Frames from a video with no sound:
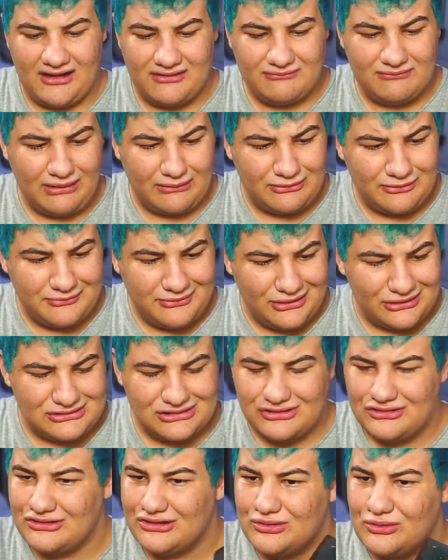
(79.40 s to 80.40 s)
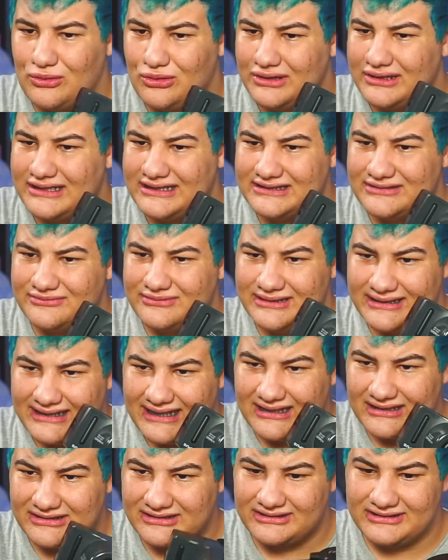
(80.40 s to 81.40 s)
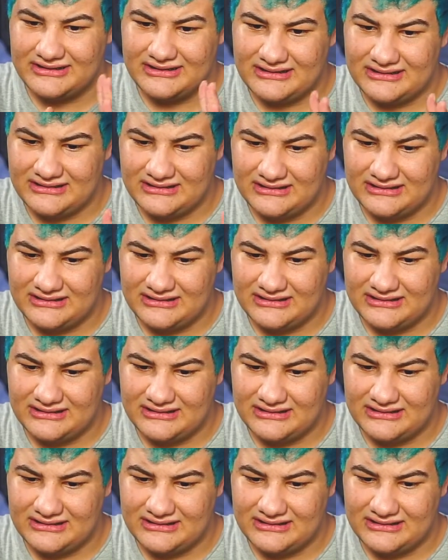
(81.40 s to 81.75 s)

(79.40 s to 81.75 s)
I'm gonna be honest, the quality isn't really that good.